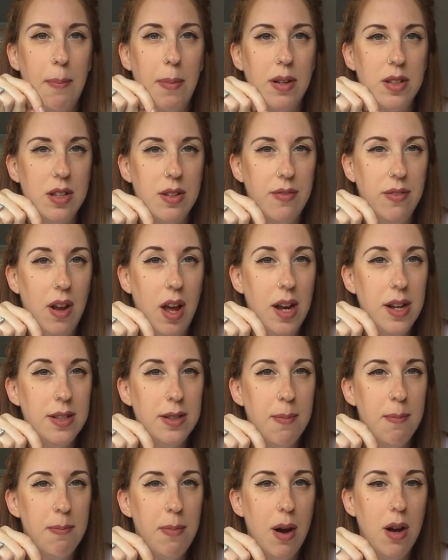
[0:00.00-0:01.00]
butterflies
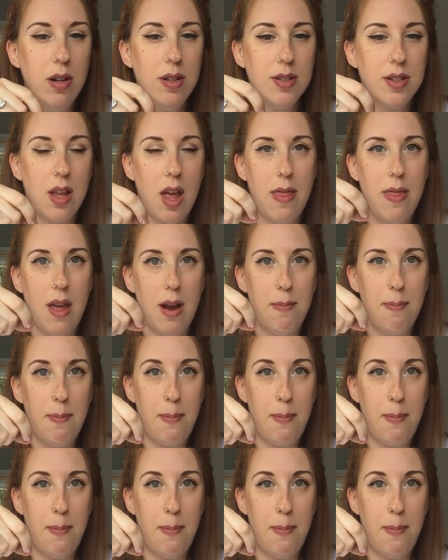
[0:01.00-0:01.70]
and bugs and then